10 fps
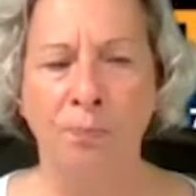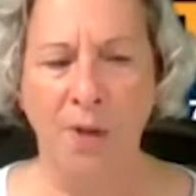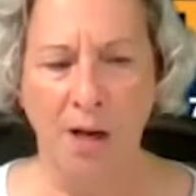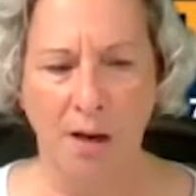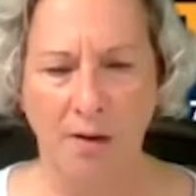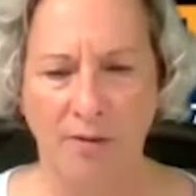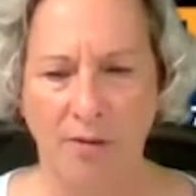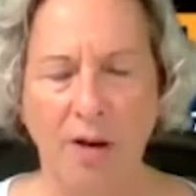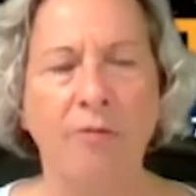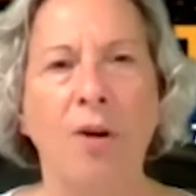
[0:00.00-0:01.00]

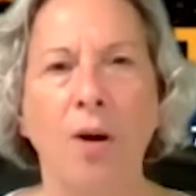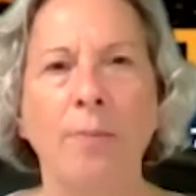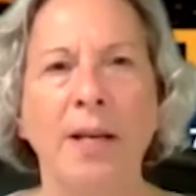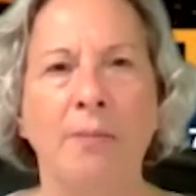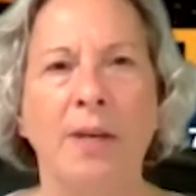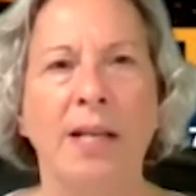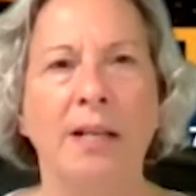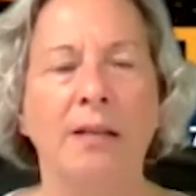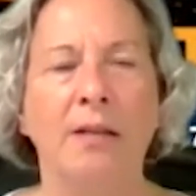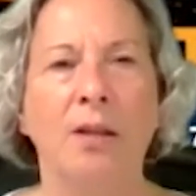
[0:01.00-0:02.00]
affirming
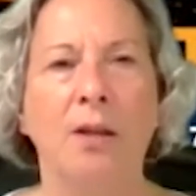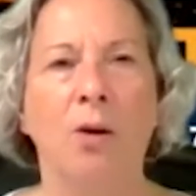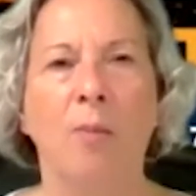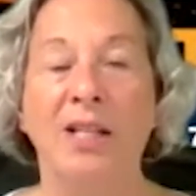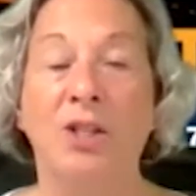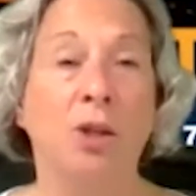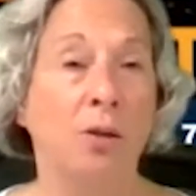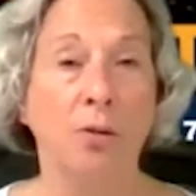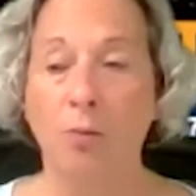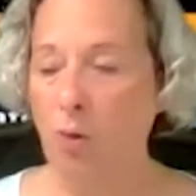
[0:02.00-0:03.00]
me. My
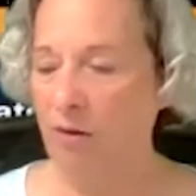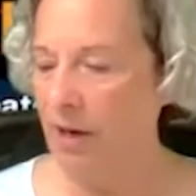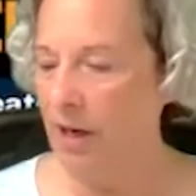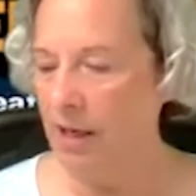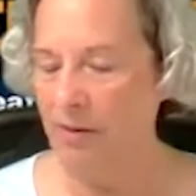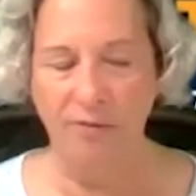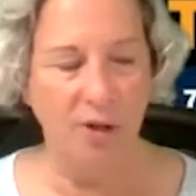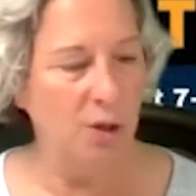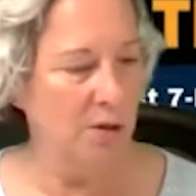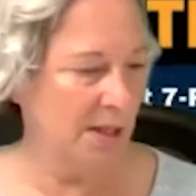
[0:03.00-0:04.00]
children were very
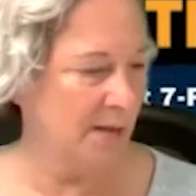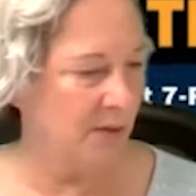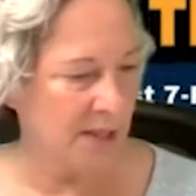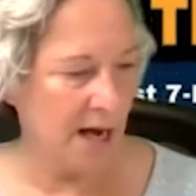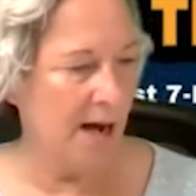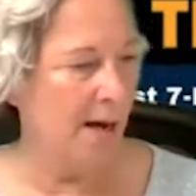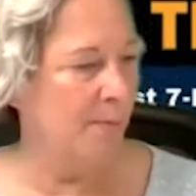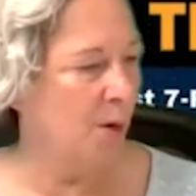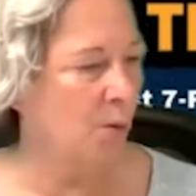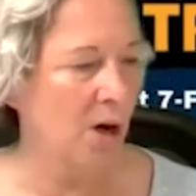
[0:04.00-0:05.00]
confused at the time. They were